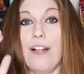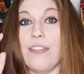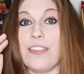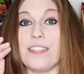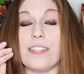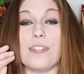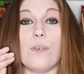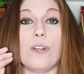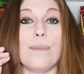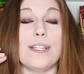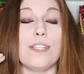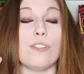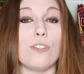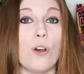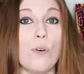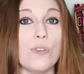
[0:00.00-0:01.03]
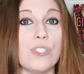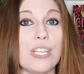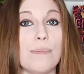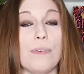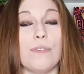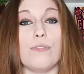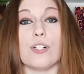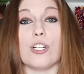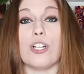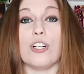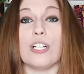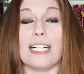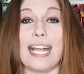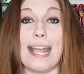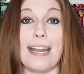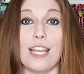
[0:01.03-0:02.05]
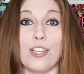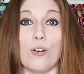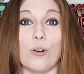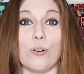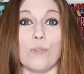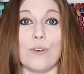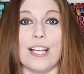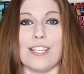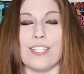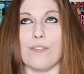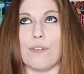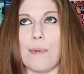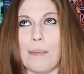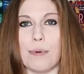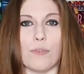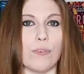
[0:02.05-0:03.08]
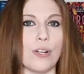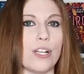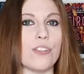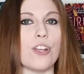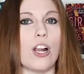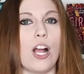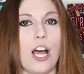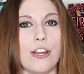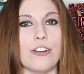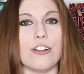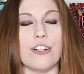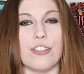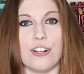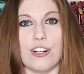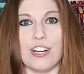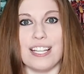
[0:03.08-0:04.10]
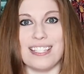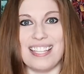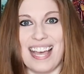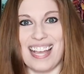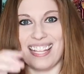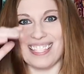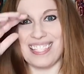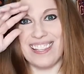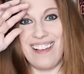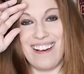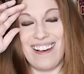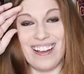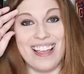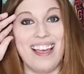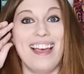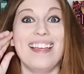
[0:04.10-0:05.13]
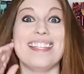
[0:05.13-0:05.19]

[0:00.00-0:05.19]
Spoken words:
This is going to be so simple for creating your reels. And remember, reels are under 30 seconds long.